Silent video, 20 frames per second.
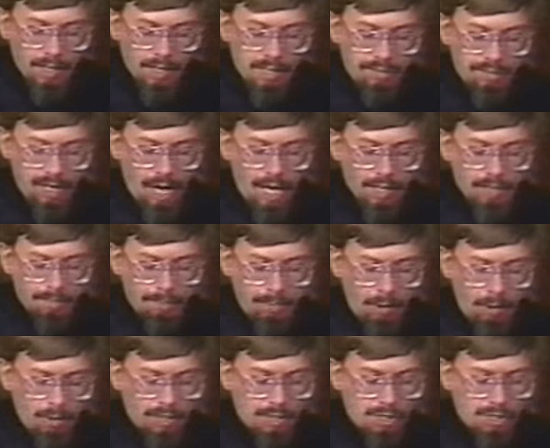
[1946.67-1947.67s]

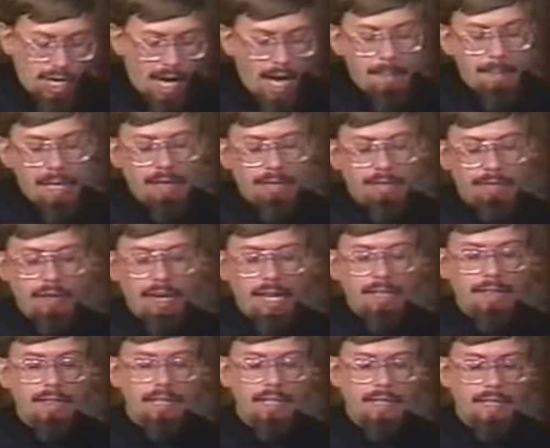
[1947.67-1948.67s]
Sviatopolk's shamming
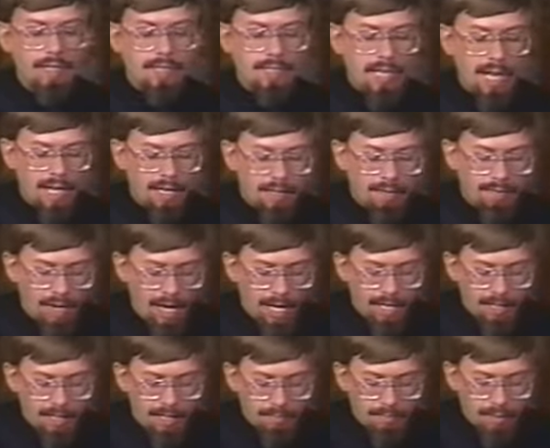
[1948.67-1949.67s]
friendliness had
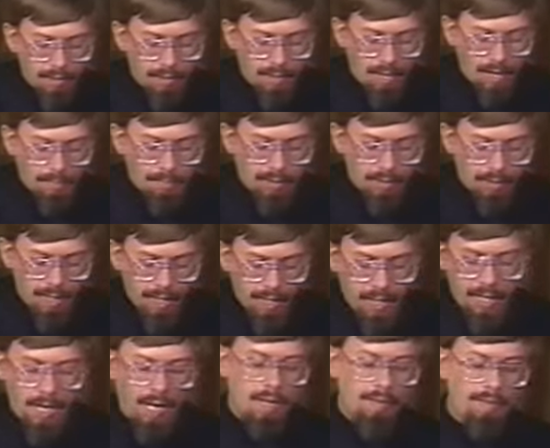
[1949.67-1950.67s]
invited him to come to
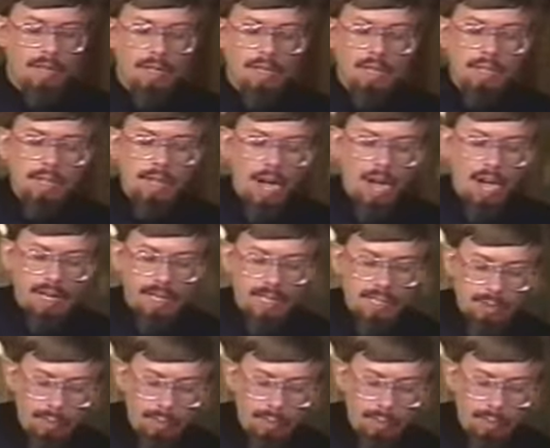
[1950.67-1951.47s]
Kiev. On his